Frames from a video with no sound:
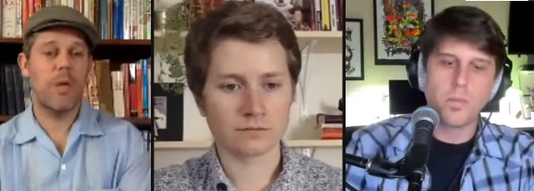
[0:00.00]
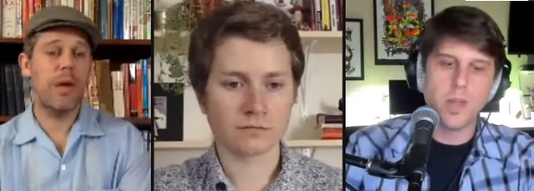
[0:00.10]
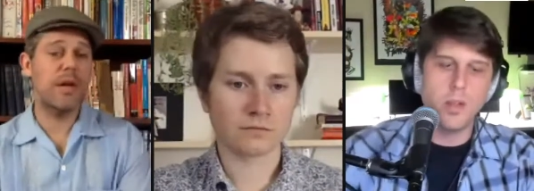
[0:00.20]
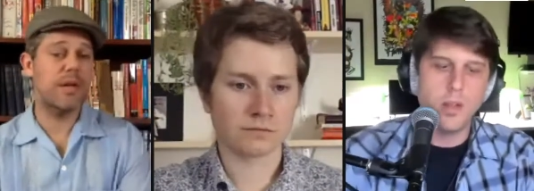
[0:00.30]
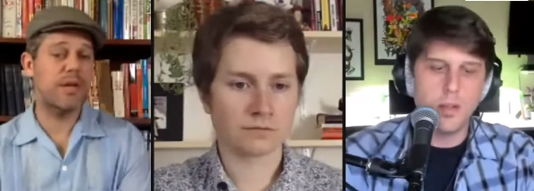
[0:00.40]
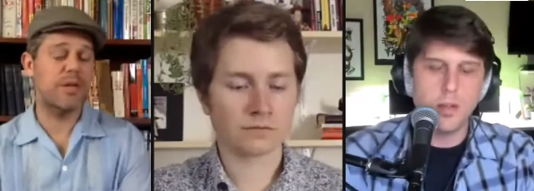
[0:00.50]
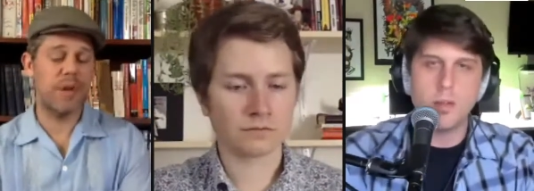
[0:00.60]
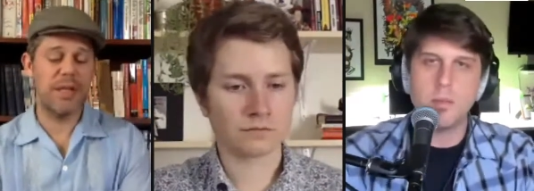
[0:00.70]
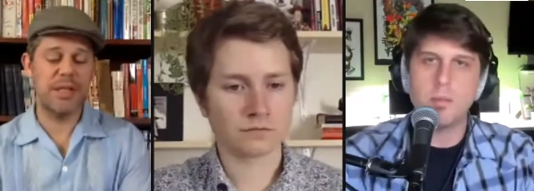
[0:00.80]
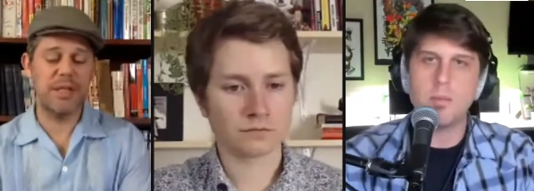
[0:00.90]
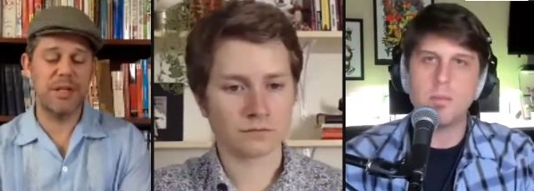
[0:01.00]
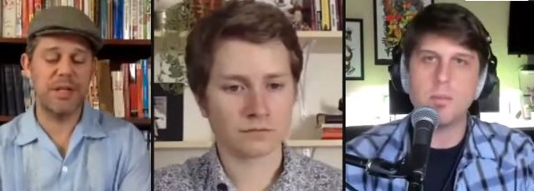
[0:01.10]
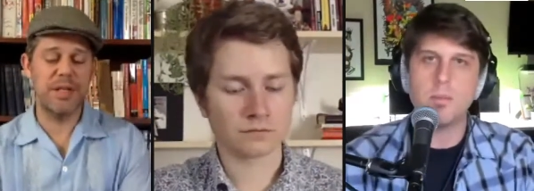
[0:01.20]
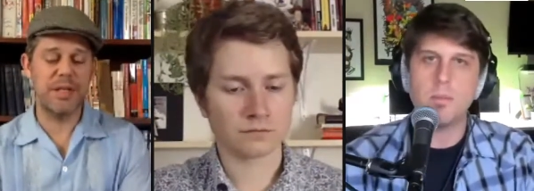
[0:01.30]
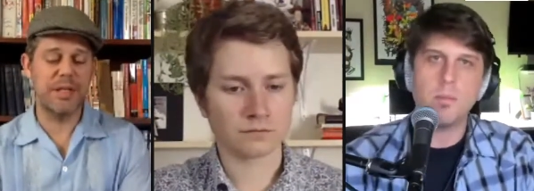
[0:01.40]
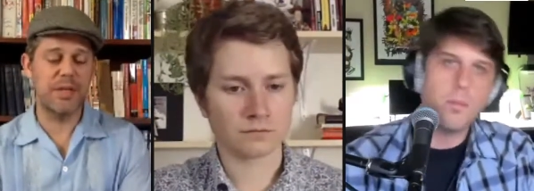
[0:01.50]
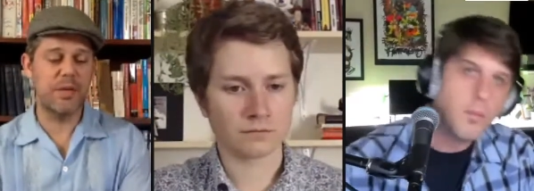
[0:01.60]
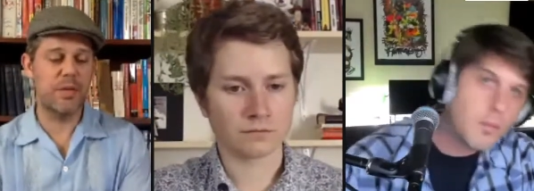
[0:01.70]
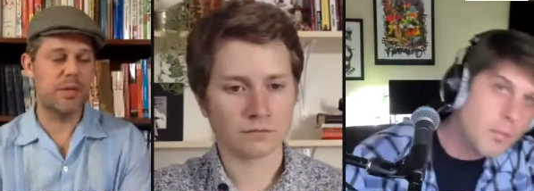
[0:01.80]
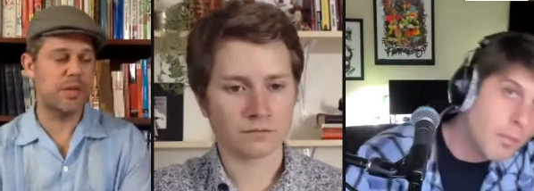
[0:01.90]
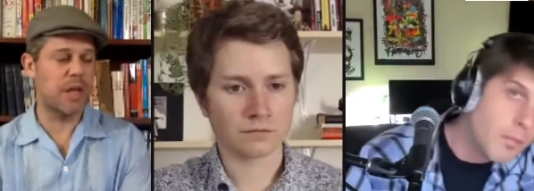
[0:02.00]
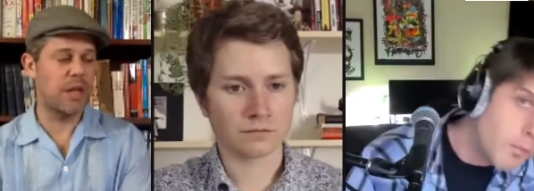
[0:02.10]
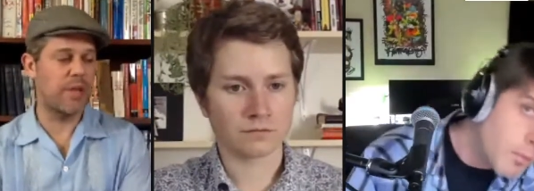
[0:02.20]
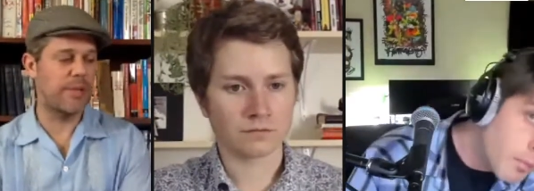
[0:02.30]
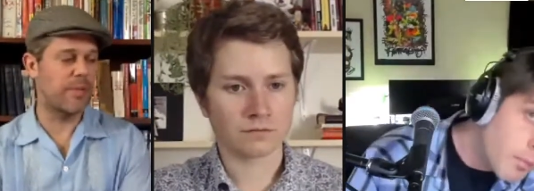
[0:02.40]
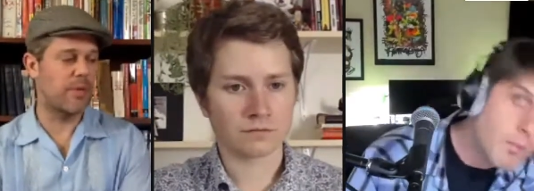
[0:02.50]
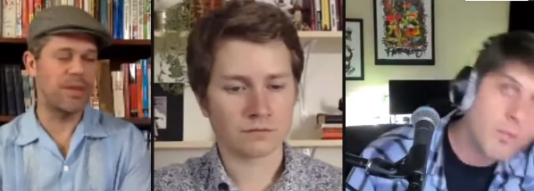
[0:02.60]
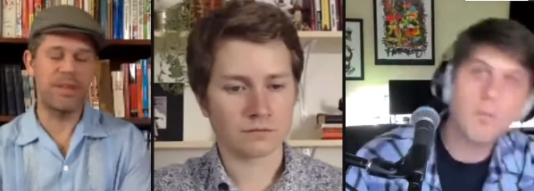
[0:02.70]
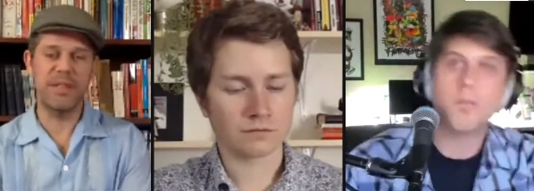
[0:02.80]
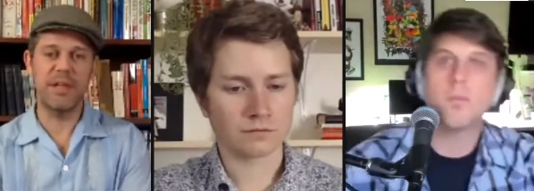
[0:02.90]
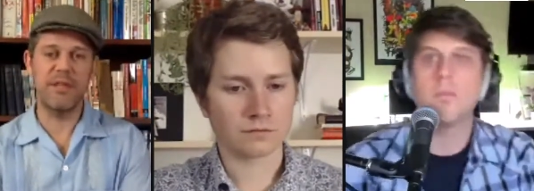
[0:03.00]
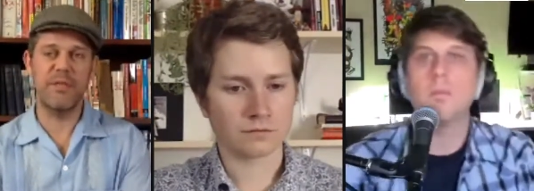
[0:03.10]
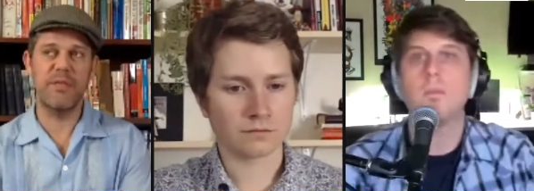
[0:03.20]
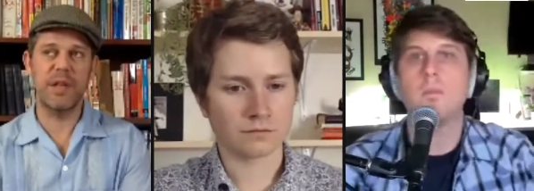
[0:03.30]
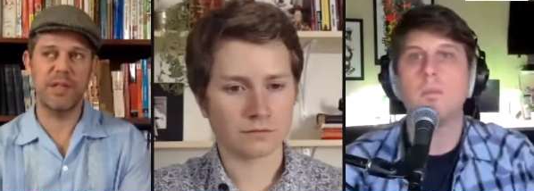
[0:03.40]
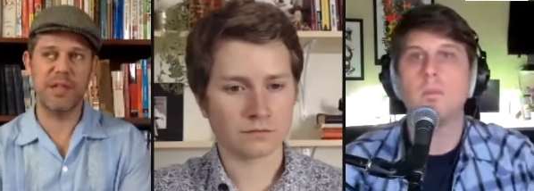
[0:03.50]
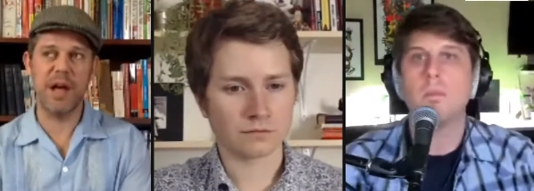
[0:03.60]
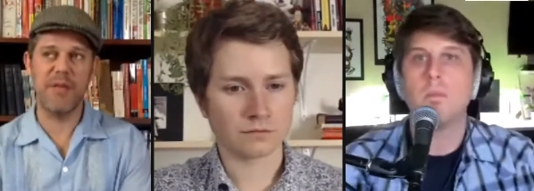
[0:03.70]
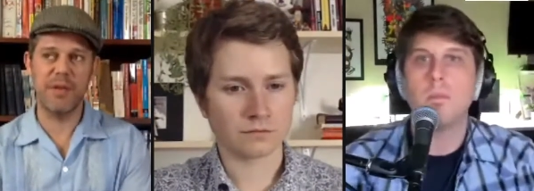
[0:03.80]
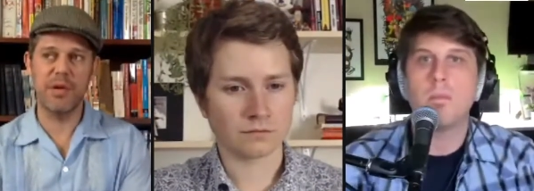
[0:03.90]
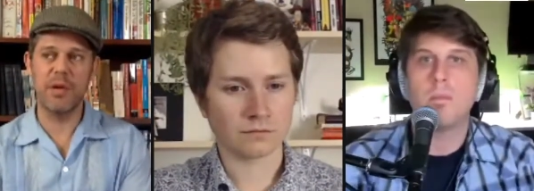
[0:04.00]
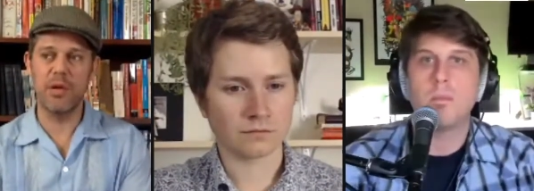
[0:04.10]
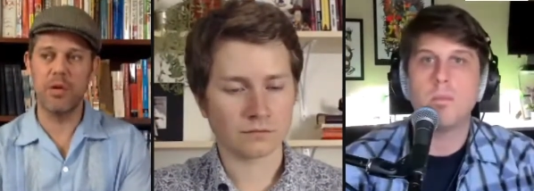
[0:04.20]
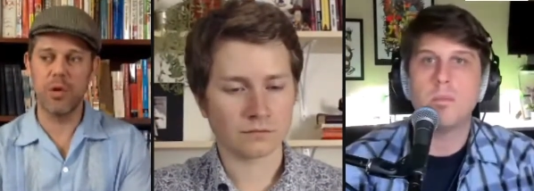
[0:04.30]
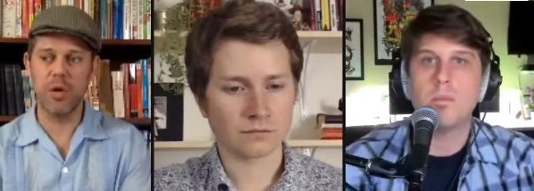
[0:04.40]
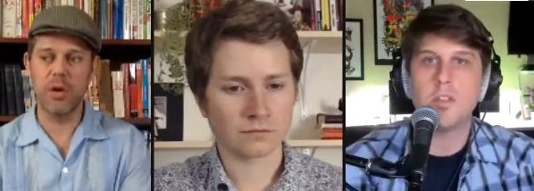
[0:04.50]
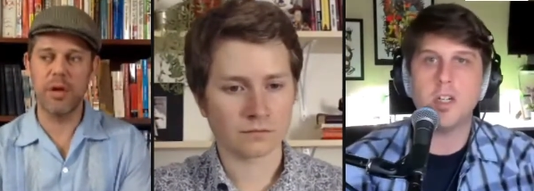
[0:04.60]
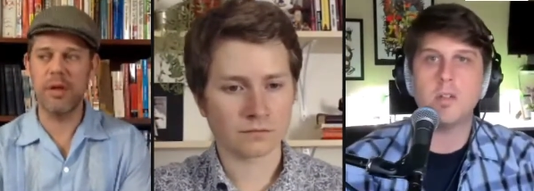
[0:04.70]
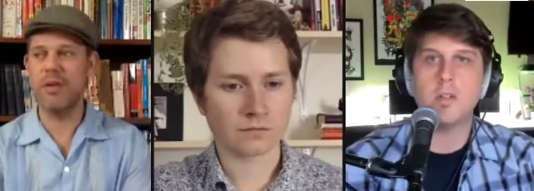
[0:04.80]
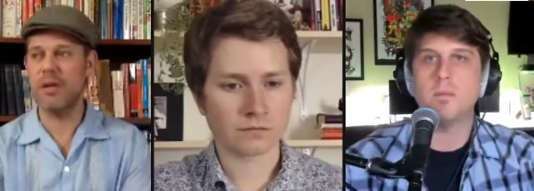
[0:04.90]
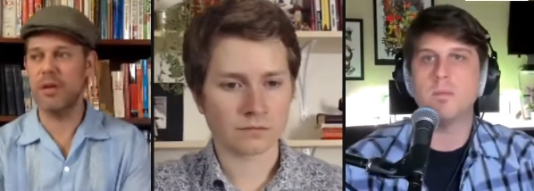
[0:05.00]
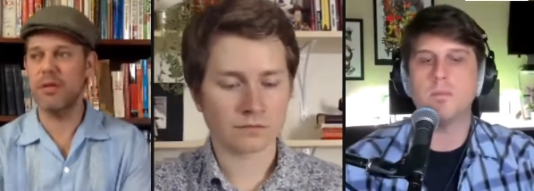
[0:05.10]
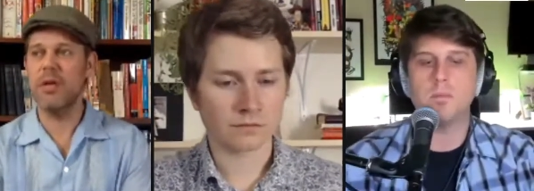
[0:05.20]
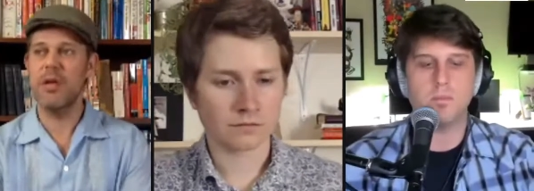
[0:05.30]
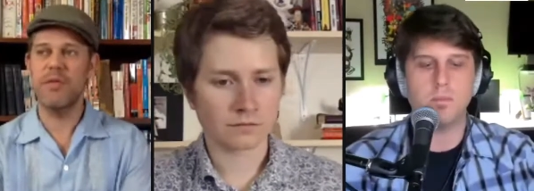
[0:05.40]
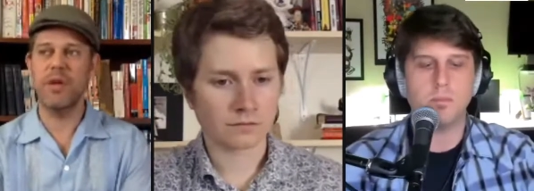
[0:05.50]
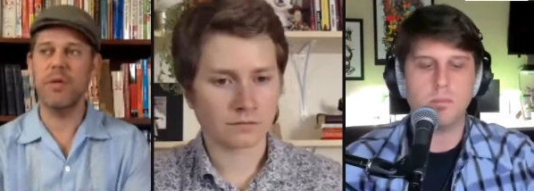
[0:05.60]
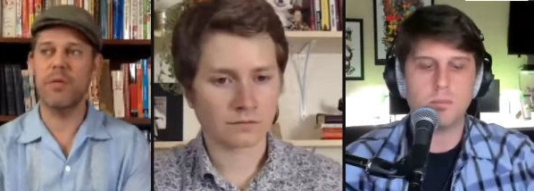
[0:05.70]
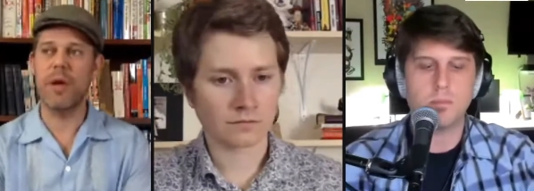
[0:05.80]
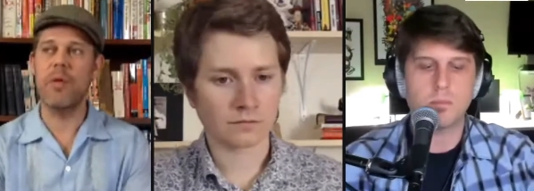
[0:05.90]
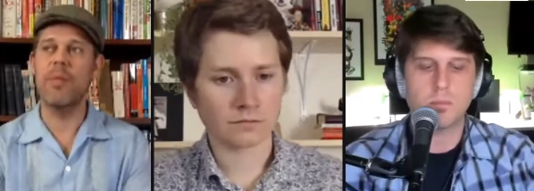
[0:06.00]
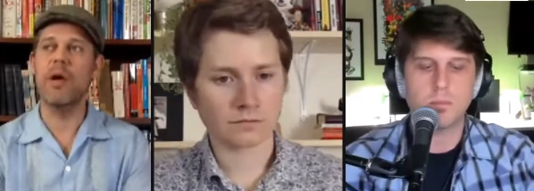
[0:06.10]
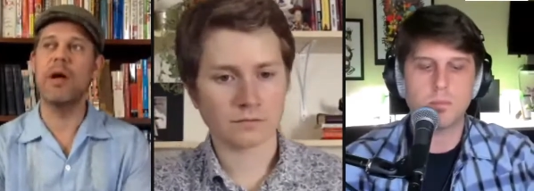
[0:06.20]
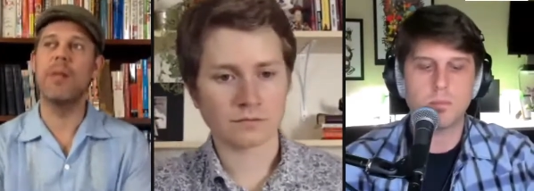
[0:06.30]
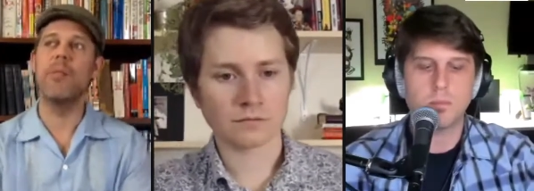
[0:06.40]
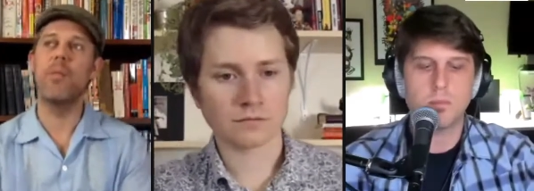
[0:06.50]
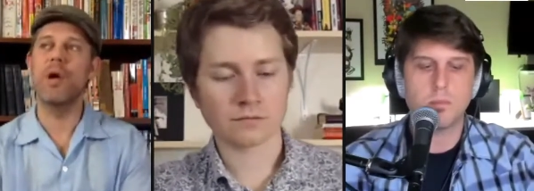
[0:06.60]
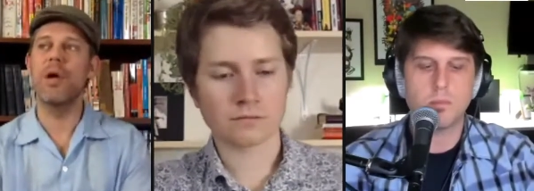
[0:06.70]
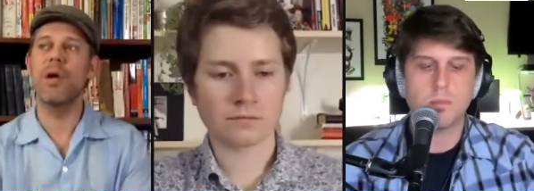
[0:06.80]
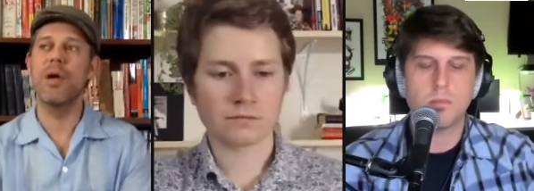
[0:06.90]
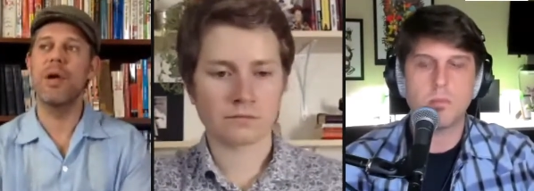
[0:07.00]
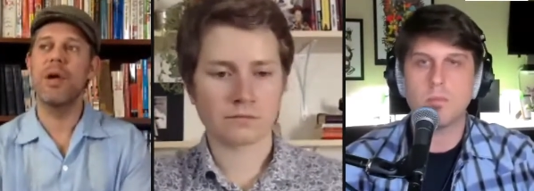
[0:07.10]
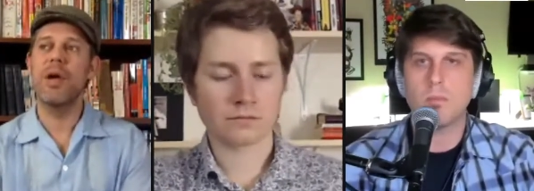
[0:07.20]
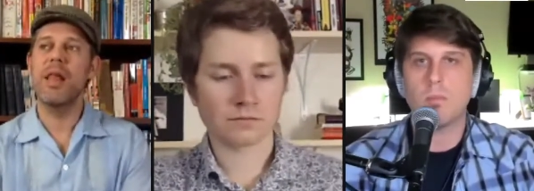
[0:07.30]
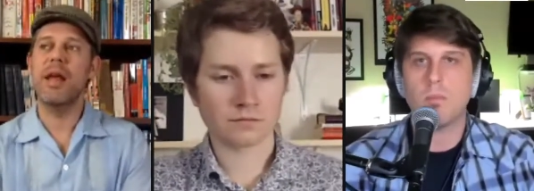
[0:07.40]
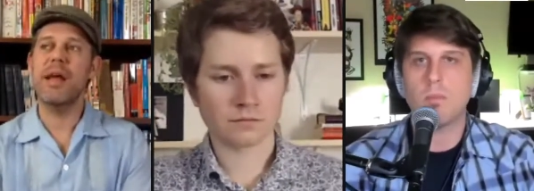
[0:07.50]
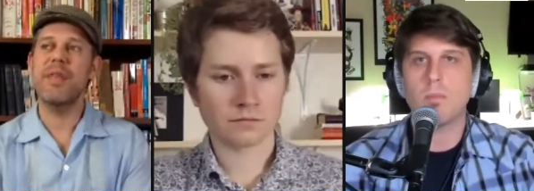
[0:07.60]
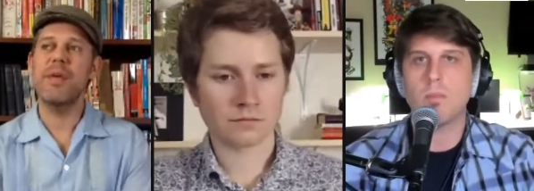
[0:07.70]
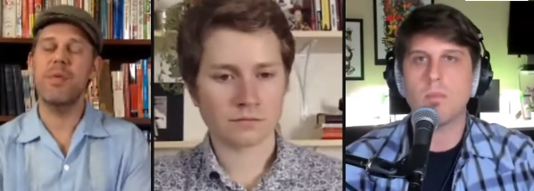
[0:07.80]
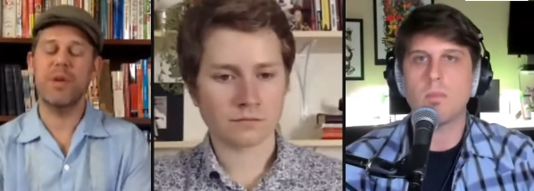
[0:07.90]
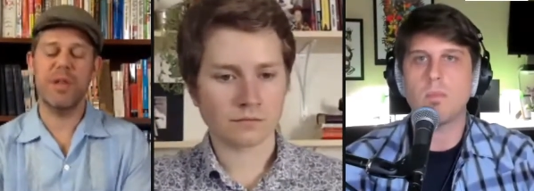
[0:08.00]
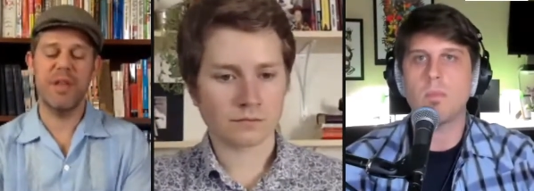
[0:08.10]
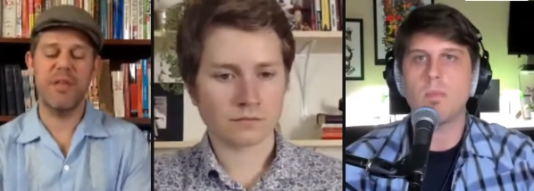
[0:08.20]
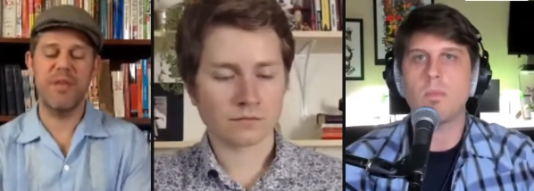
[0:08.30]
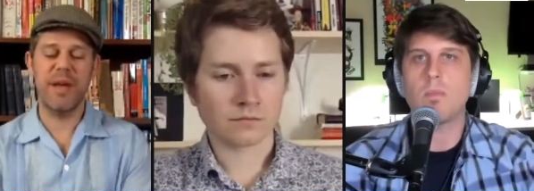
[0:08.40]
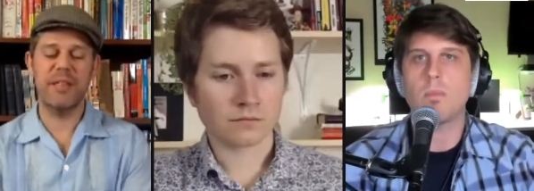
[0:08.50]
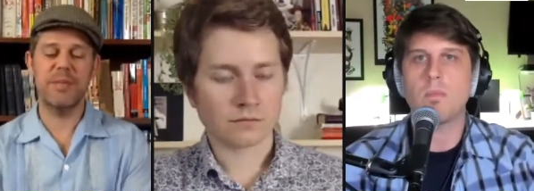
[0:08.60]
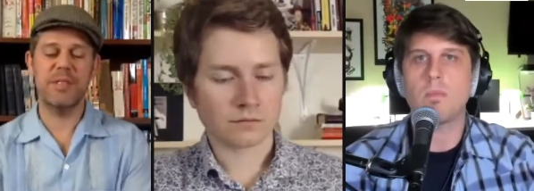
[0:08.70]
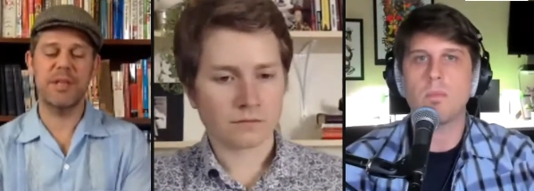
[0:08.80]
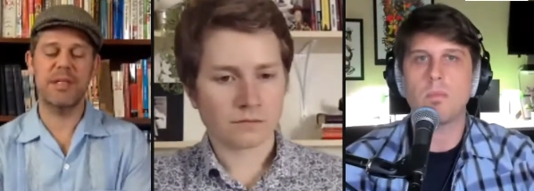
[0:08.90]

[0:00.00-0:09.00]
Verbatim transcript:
Speaker 1: i wanted to transition this into a little bit more into the philosophical or sure. realm um, where like i think with all the advancements in